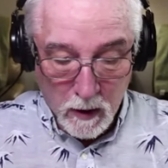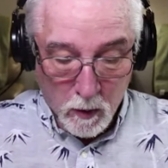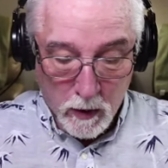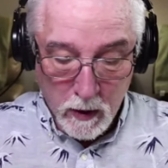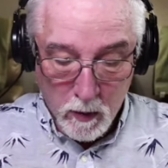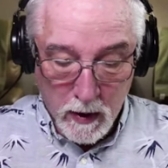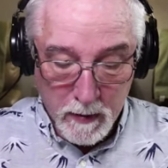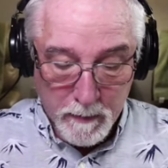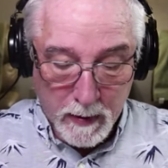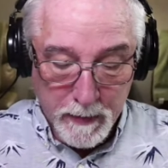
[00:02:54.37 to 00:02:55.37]
Well, anyway,
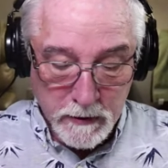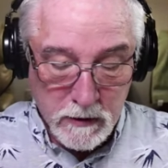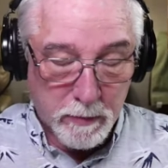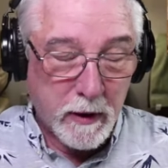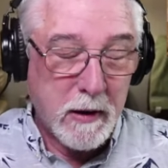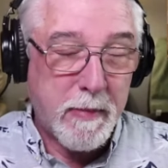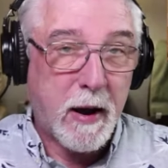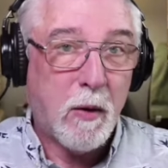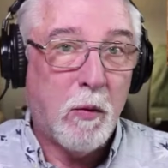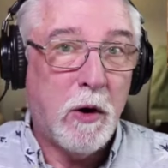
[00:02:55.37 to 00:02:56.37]
my biggest complaint
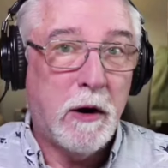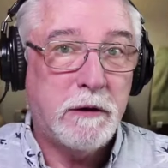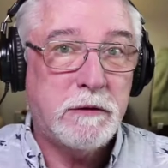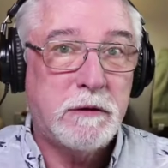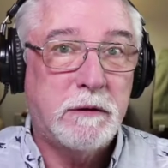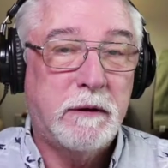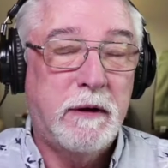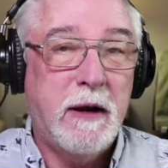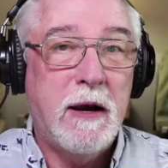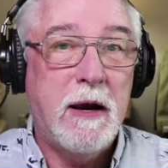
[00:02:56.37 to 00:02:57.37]
about it was
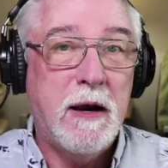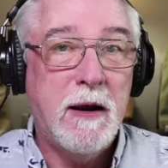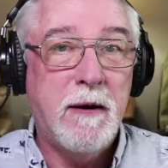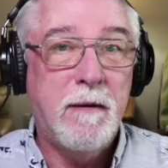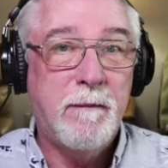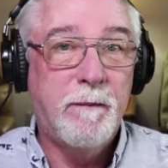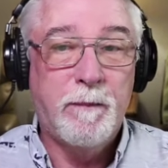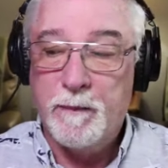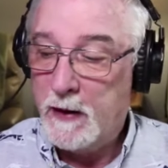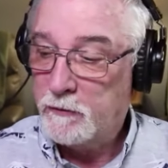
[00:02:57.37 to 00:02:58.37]
the
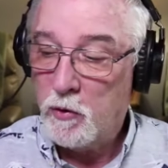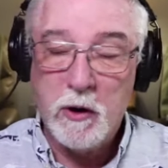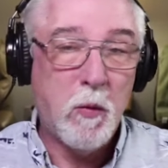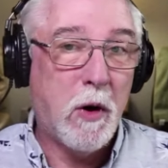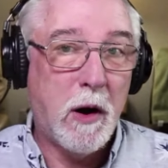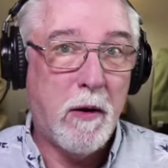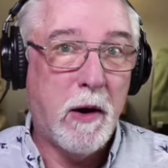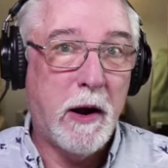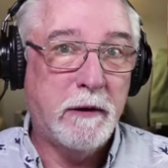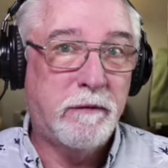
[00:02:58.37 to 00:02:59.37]
it's only uh,
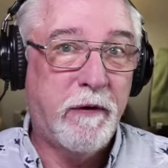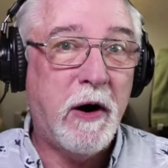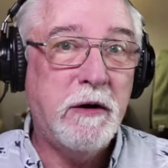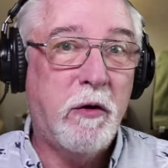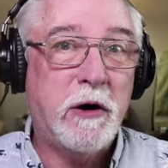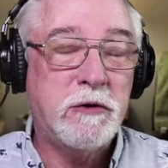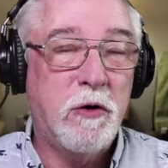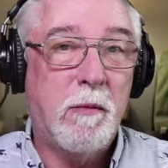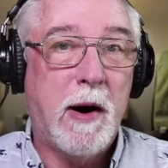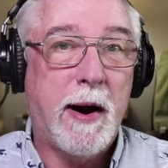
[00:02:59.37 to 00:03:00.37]
it's very directional
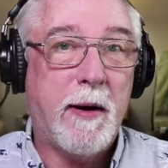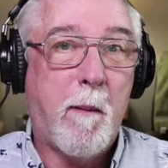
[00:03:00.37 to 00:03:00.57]
mic.